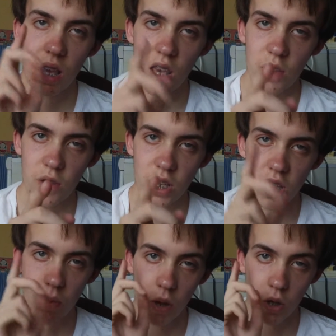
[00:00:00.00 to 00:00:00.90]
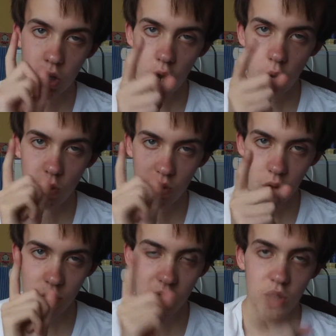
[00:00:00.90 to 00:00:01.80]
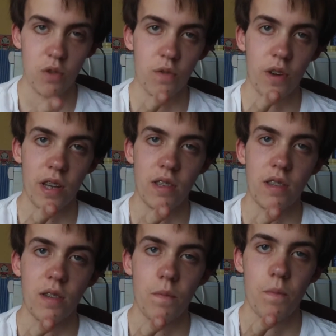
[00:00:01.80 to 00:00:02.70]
In a relationship, don't stop seeing your friends.